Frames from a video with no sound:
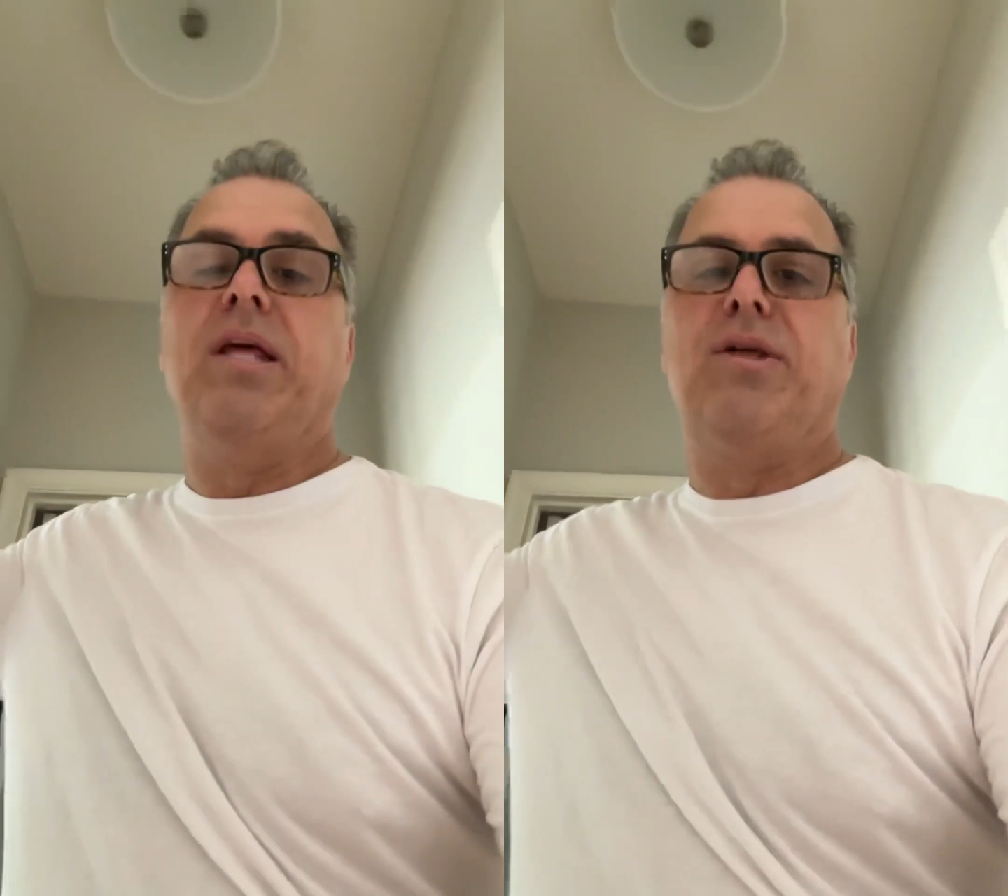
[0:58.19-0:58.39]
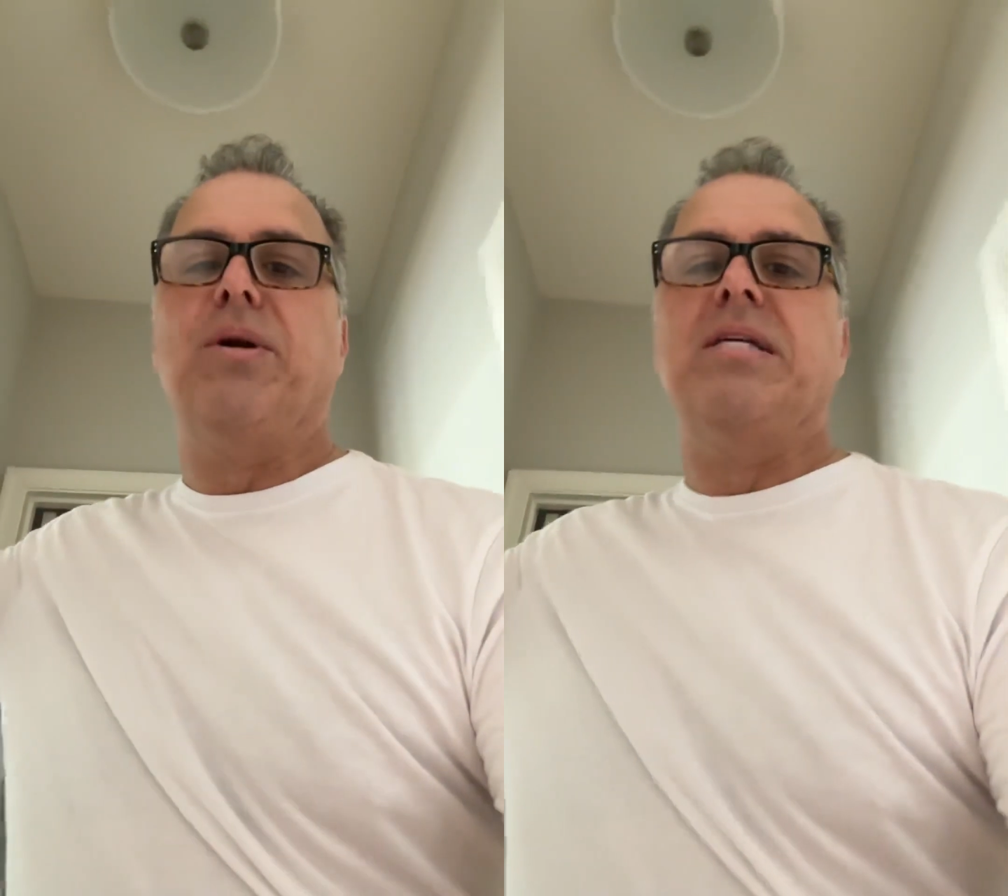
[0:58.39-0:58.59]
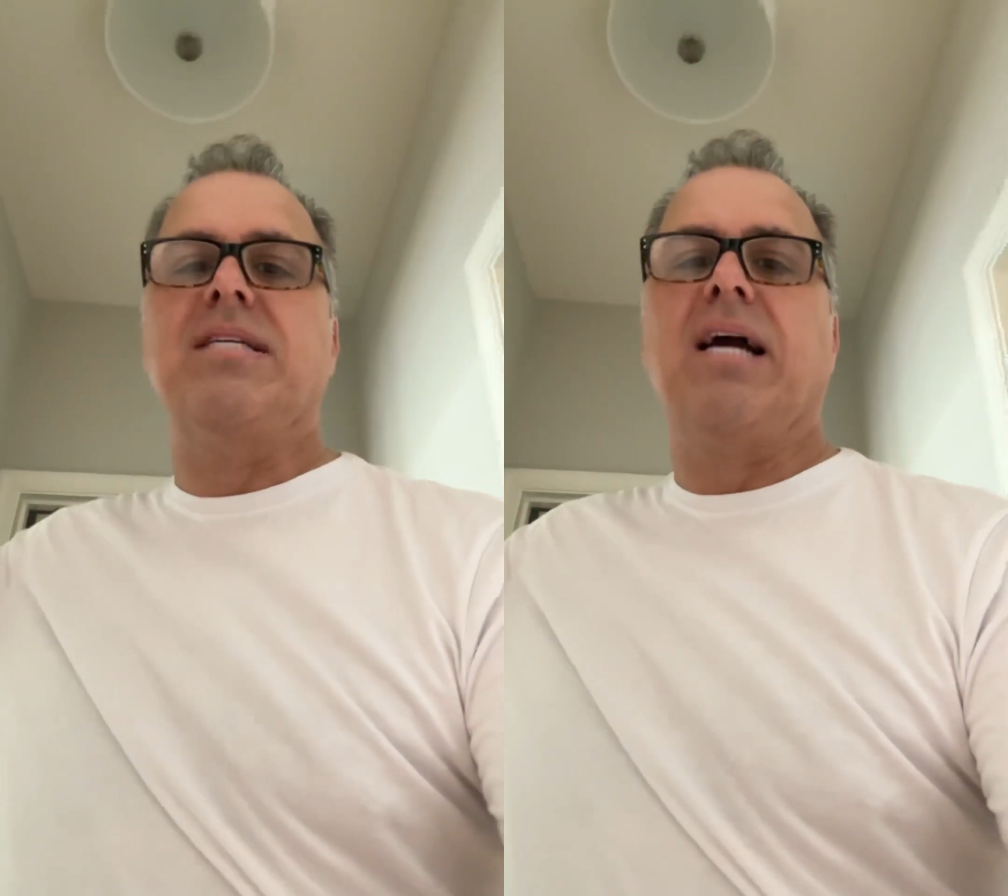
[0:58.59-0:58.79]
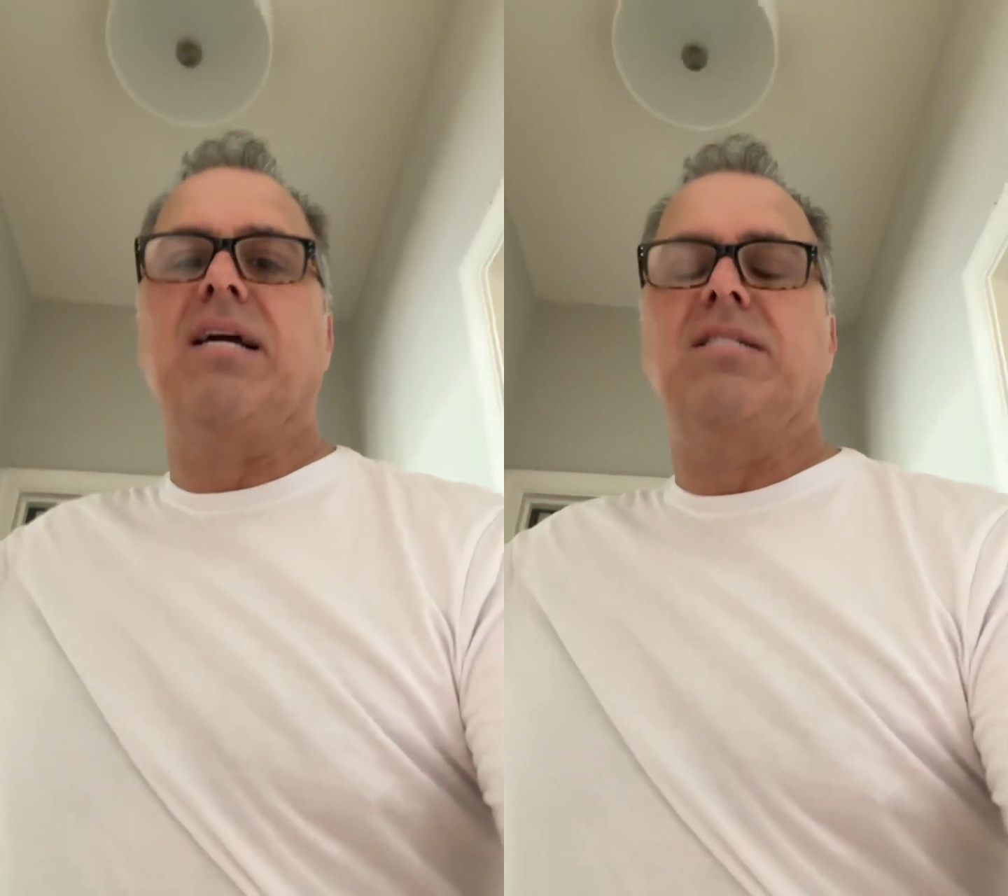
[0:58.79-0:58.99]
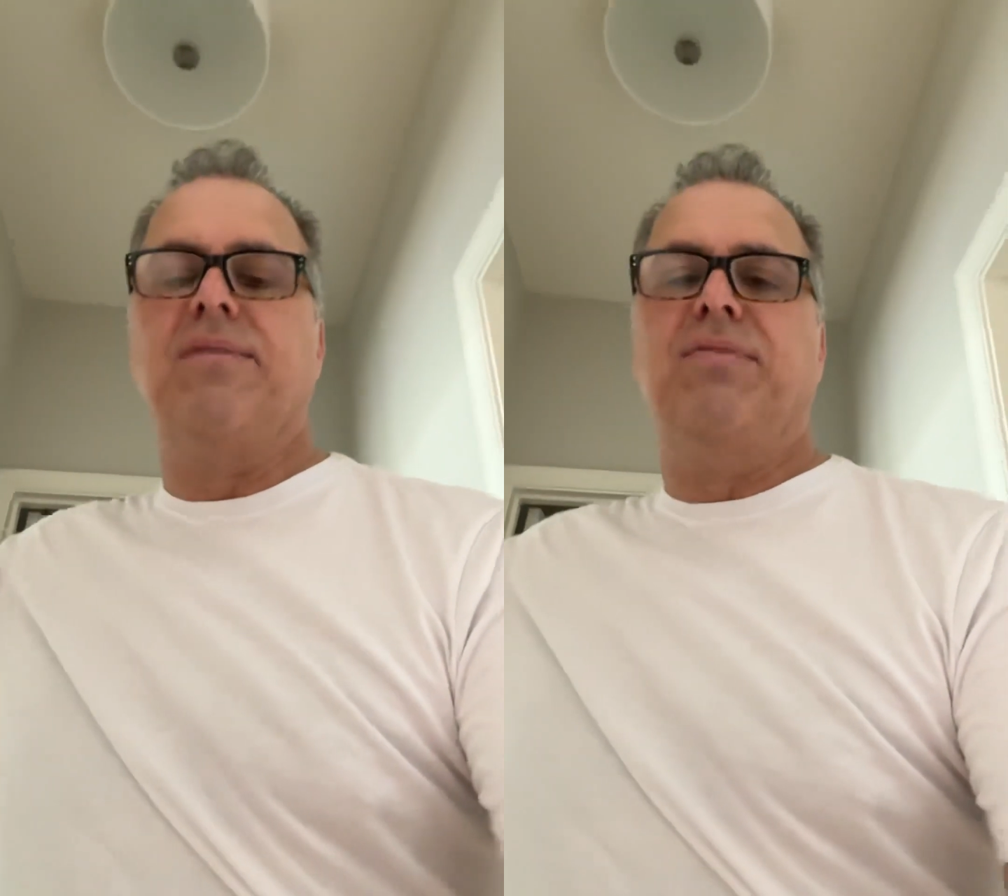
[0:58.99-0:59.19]
30
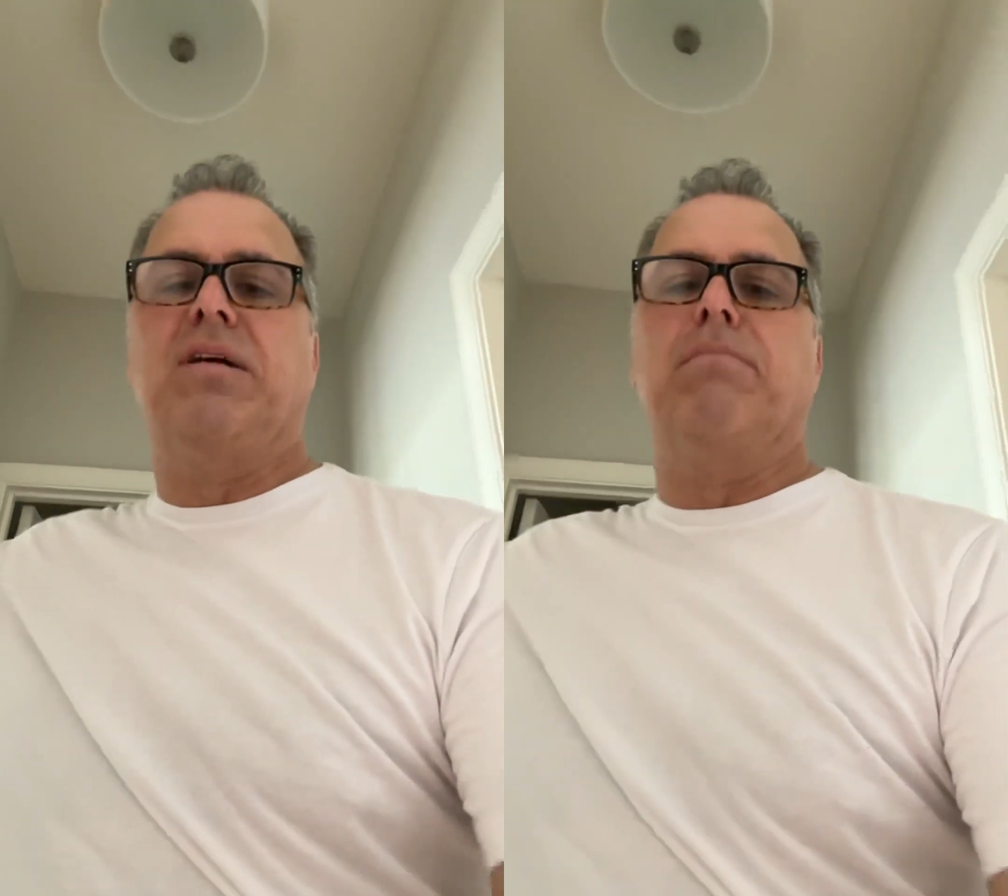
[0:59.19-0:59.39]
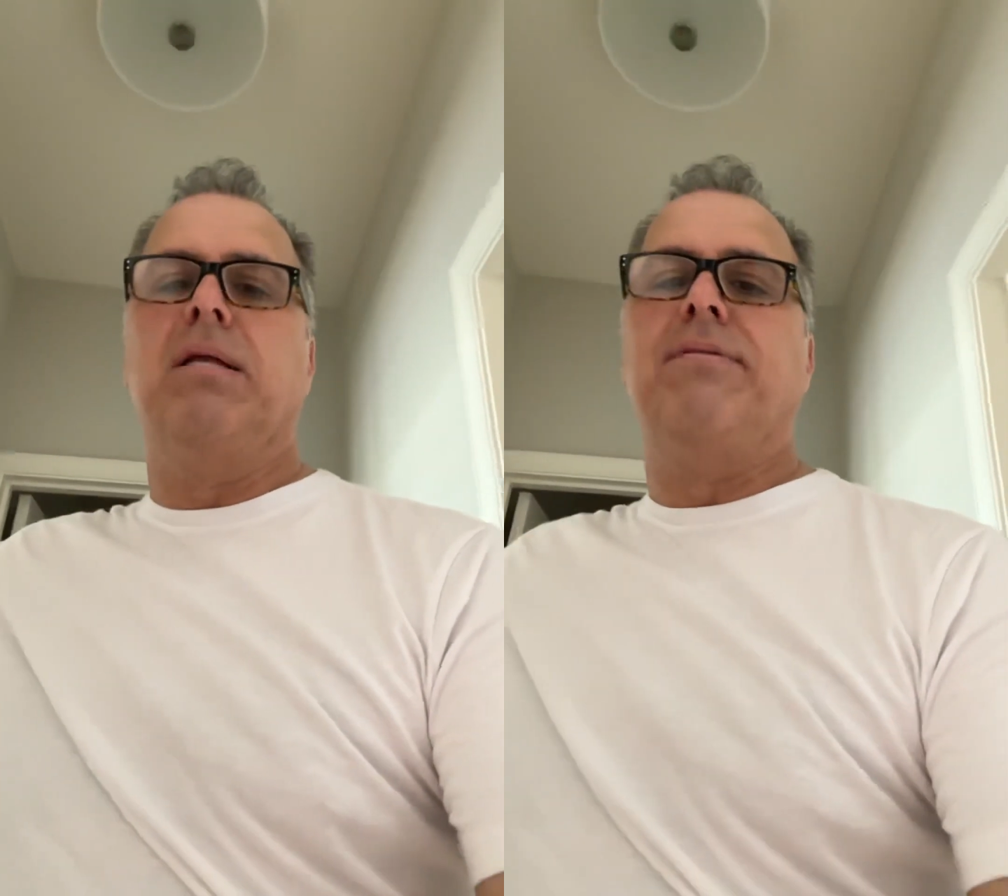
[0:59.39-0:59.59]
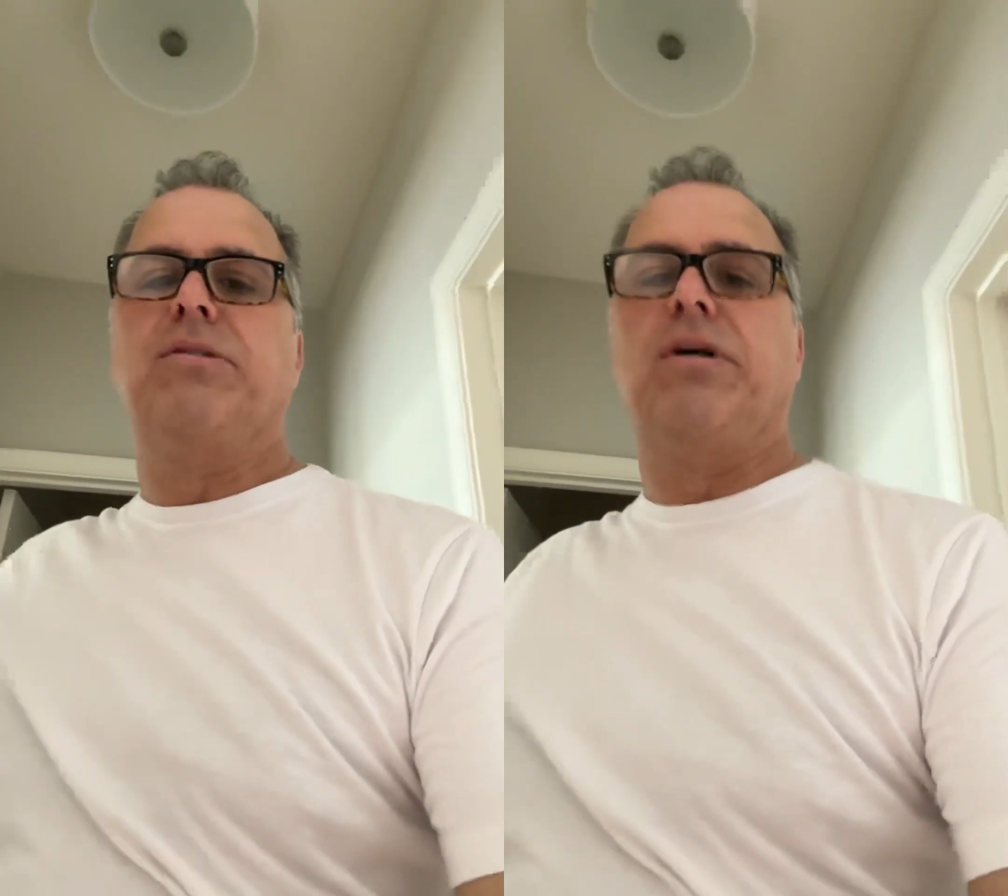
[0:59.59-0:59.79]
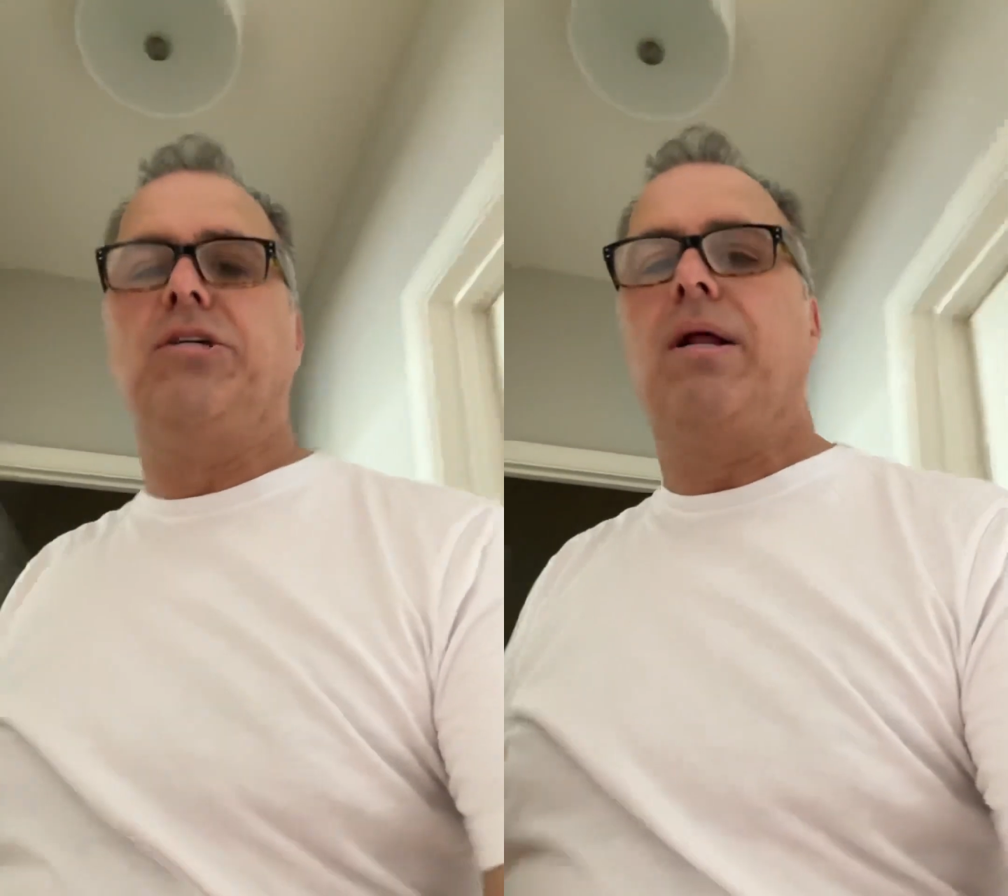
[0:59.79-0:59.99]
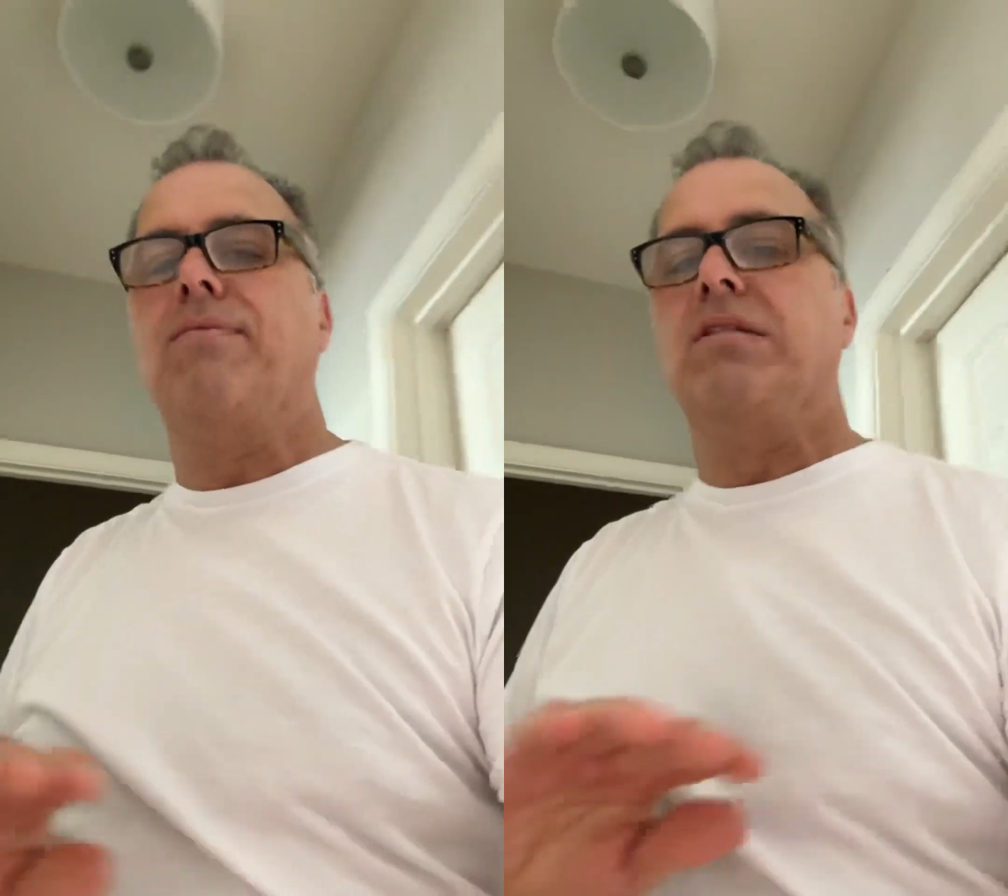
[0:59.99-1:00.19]
seconds, if you can believe it. So I should have a